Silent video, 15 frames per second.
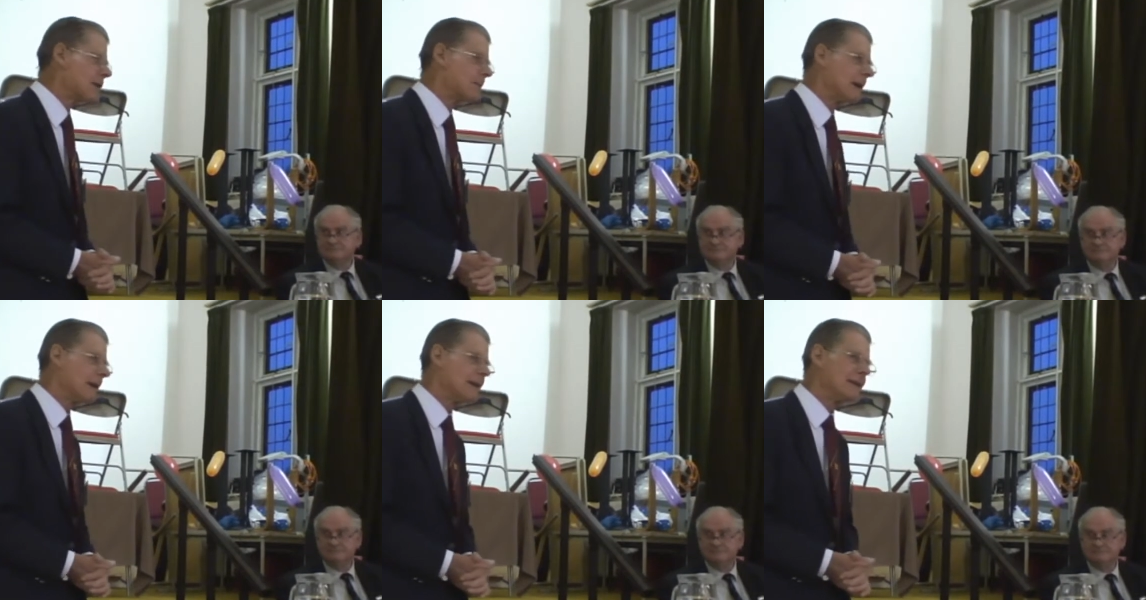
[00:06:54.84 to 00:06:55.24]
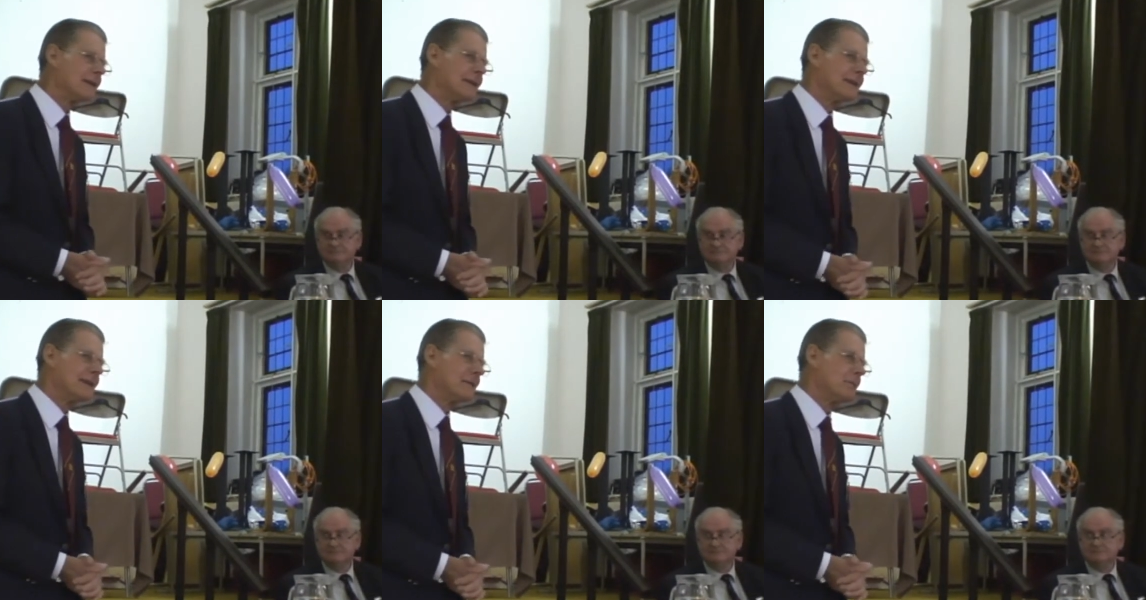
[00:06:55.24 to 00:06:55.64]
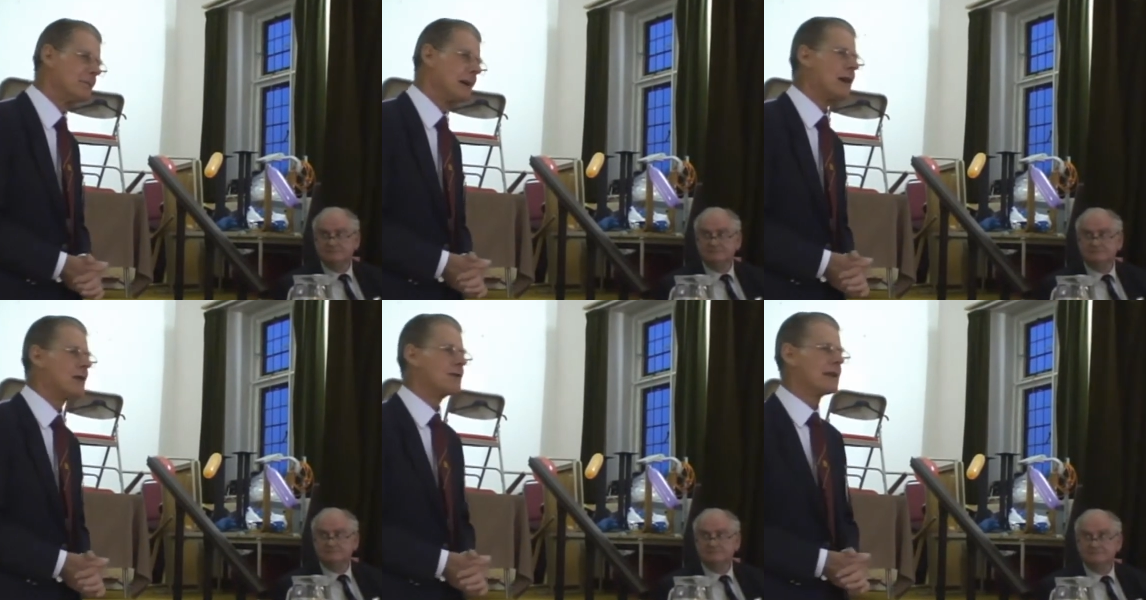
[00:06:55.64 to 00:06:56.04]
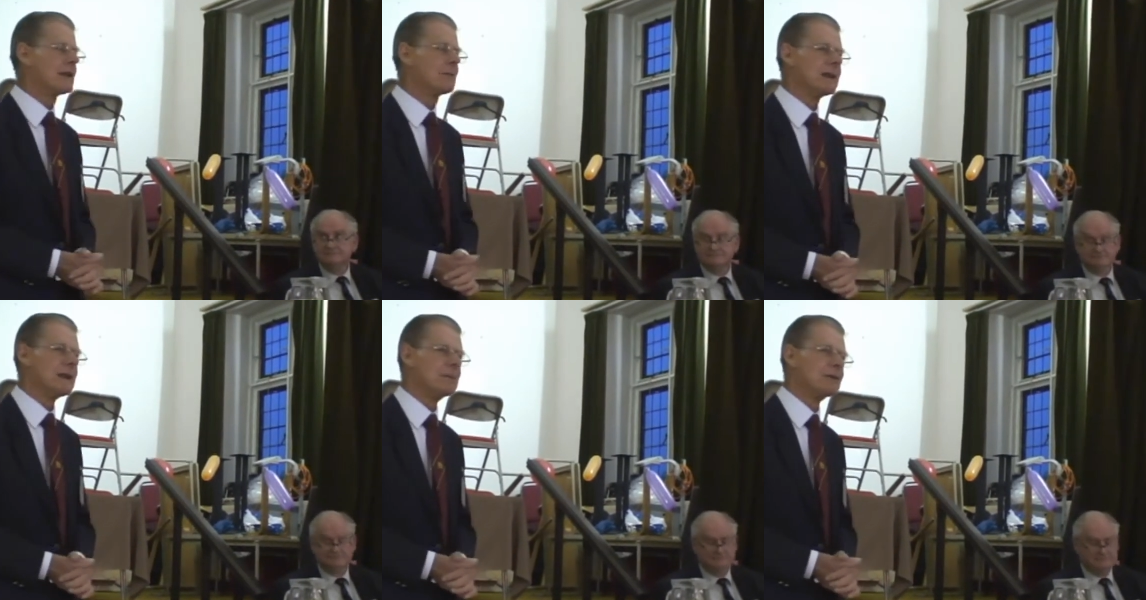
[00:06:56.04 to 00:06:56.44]
Speaker 1: spent badgering
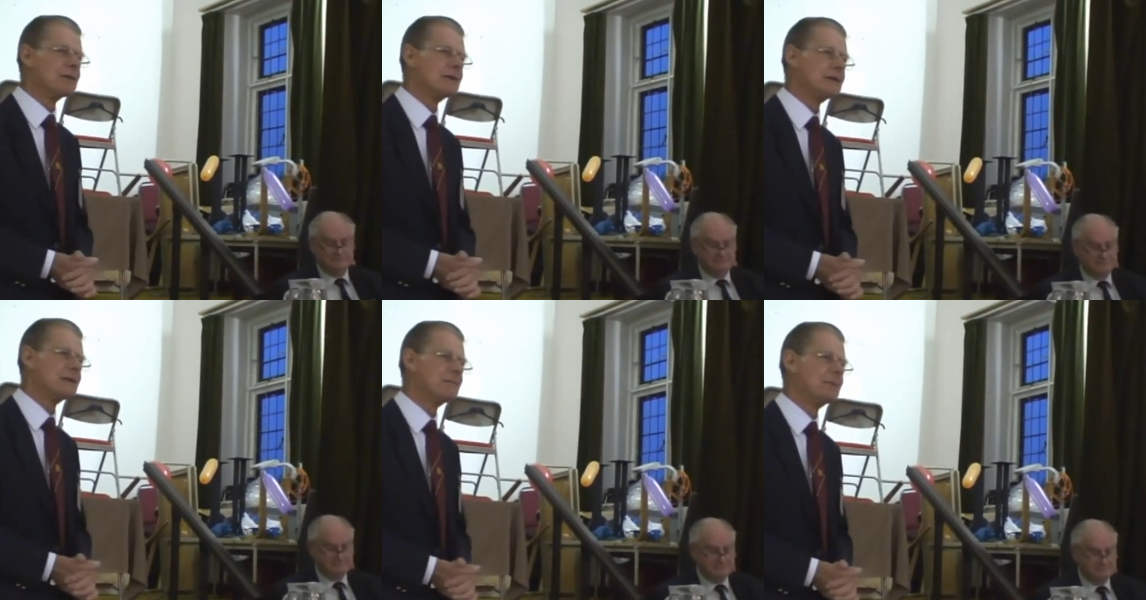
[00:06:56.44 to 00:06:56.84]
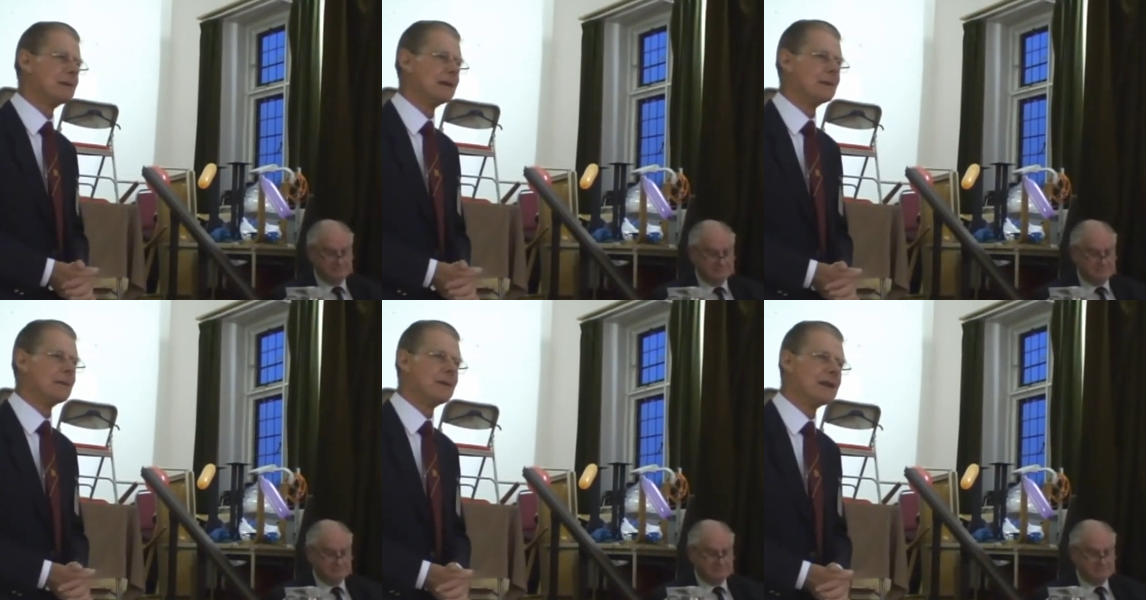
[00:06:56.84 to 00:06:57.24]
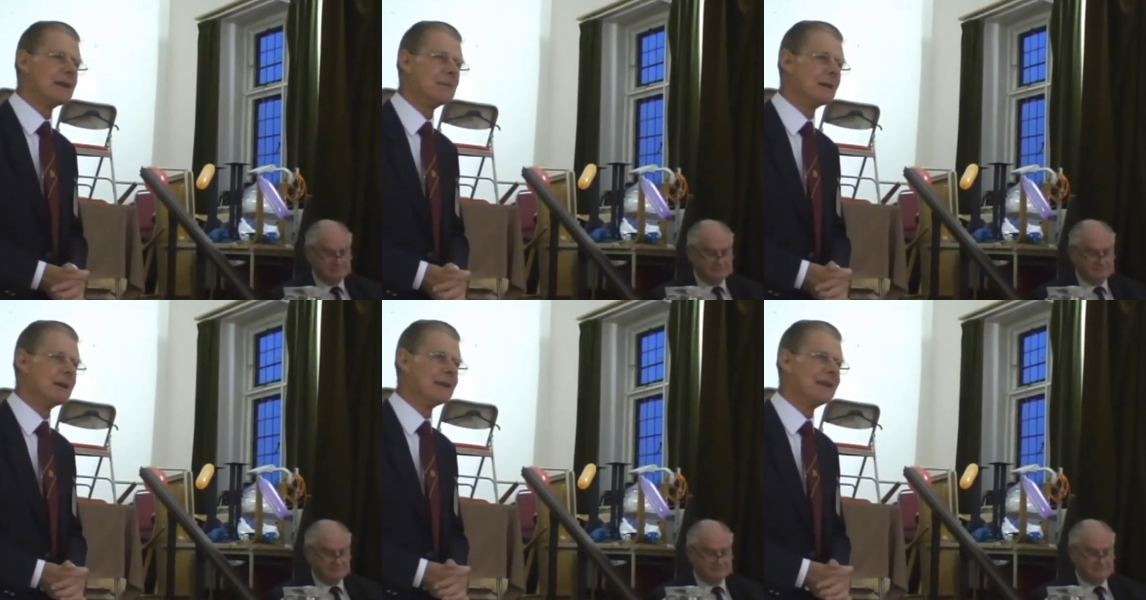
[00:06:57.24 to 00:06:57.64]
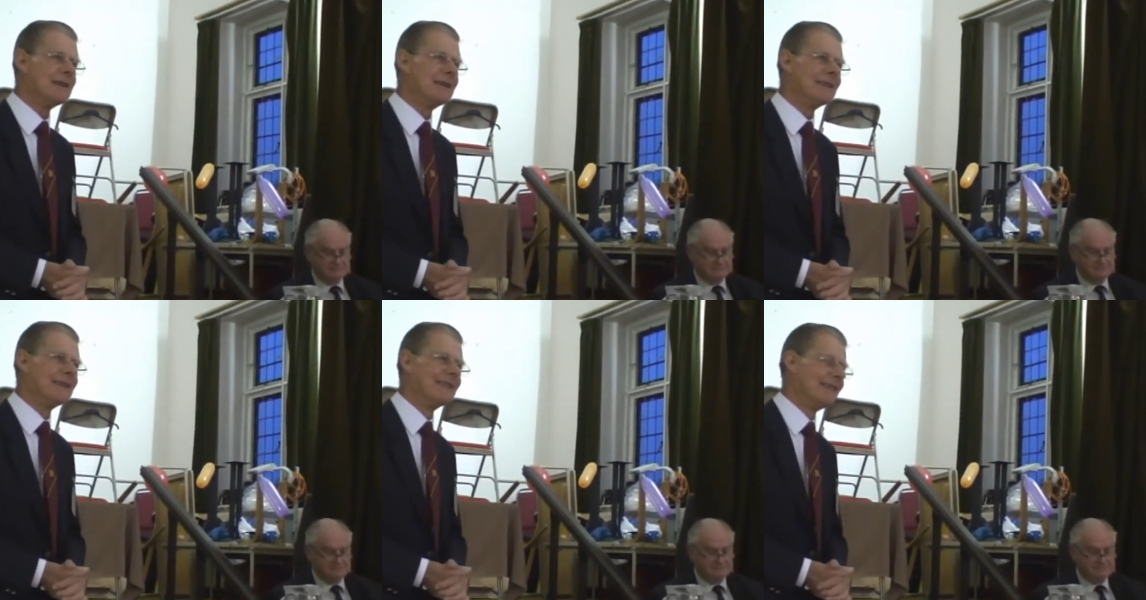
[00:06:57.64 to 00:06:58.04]
people to part with their money
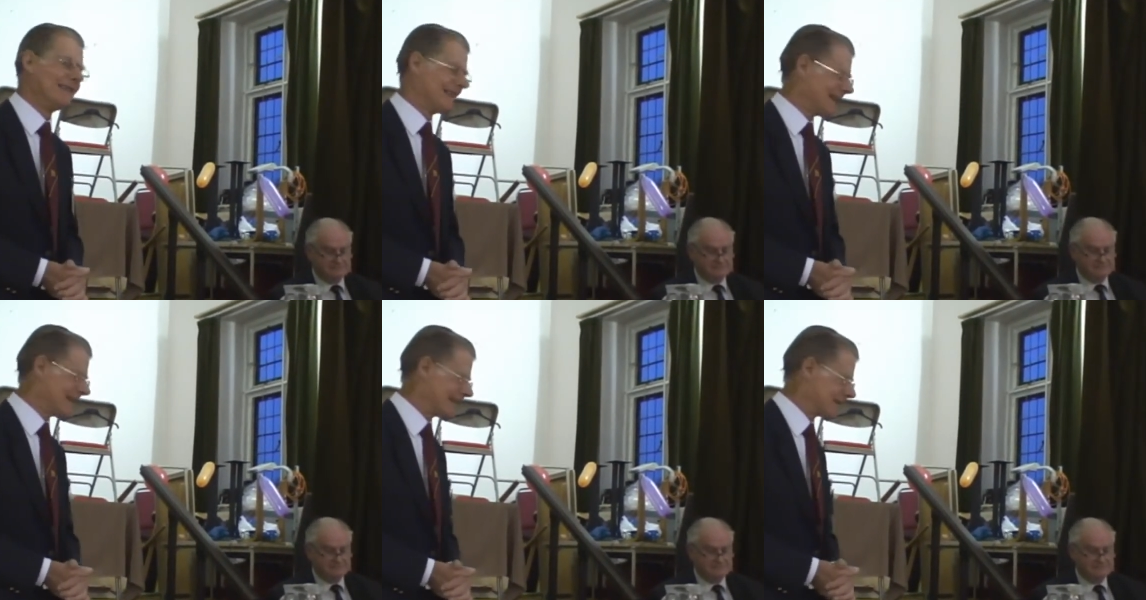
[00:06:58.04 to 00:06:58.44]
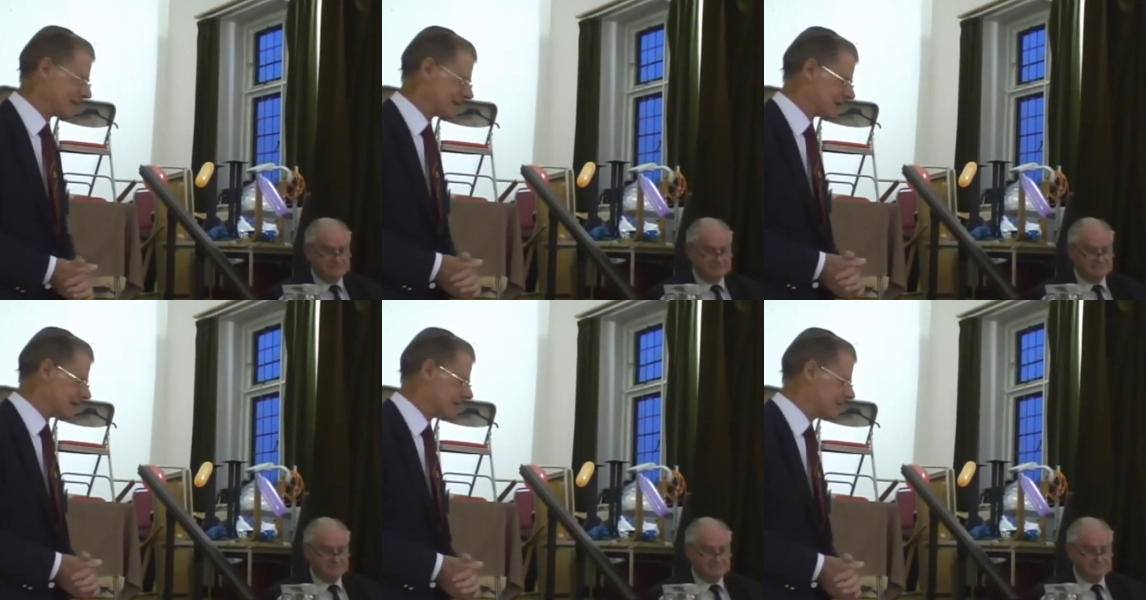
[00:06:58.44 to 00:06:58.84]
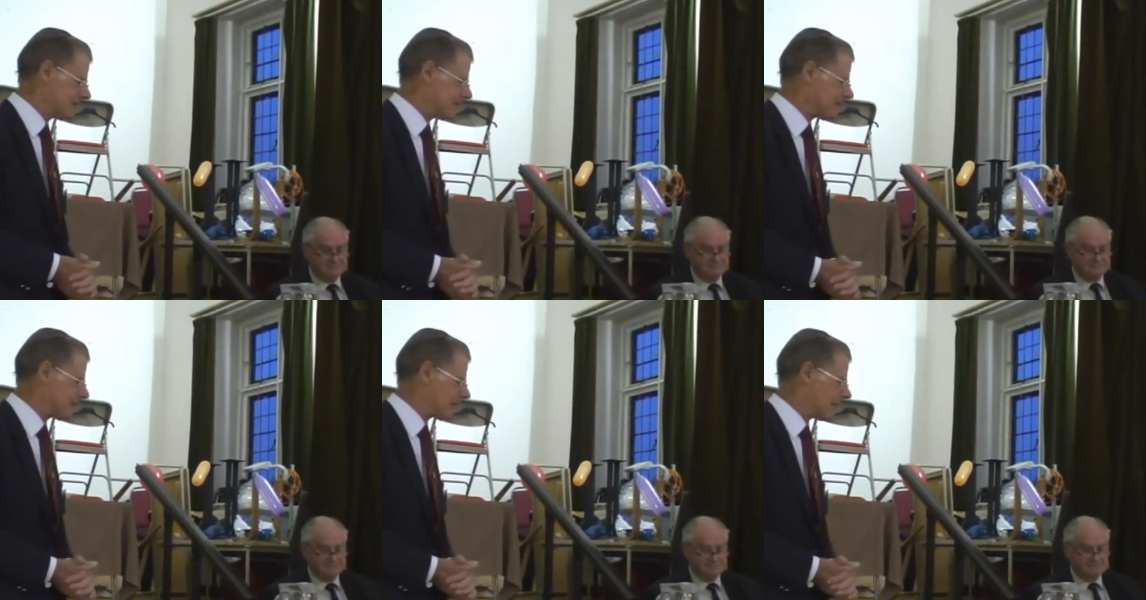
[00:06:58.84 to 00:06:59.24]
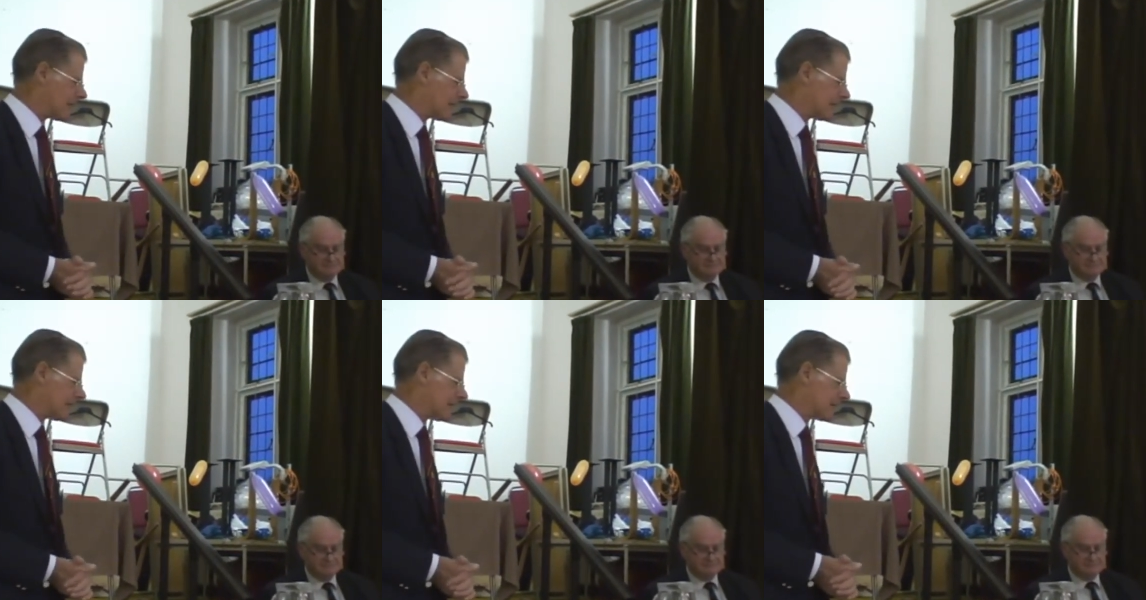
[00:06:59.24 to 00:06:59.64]
and, um,
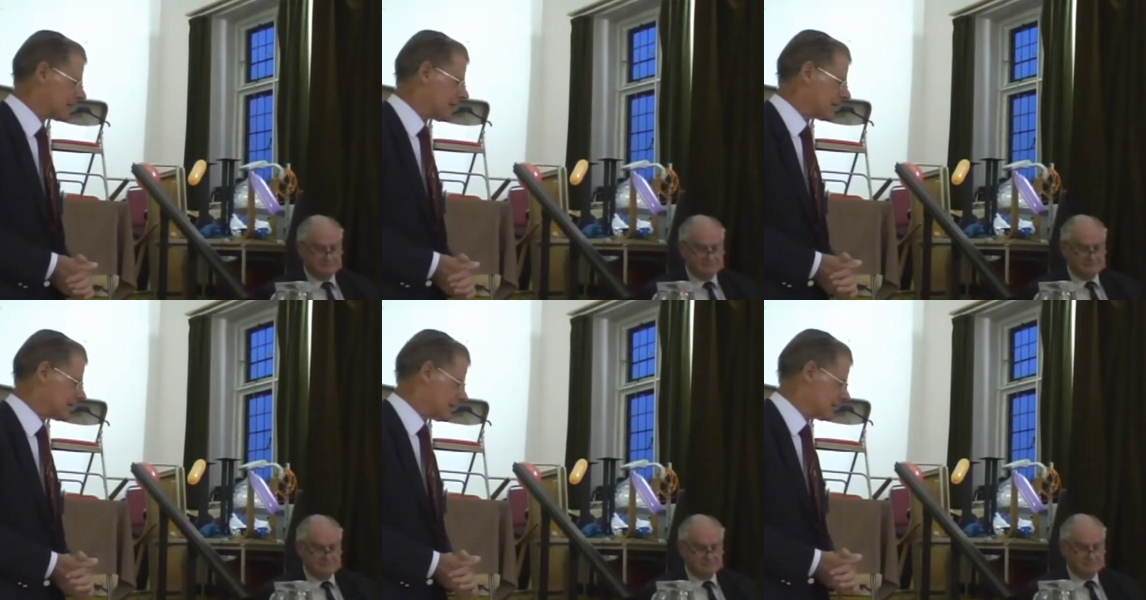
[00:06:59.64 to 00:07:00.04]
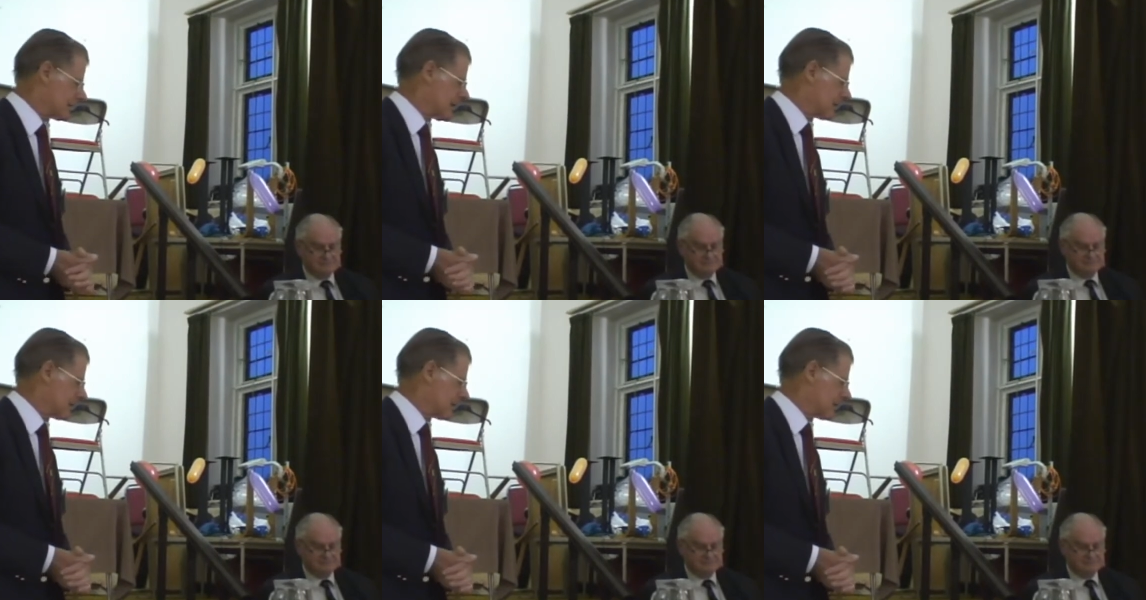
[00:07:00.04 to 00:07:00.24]
and, and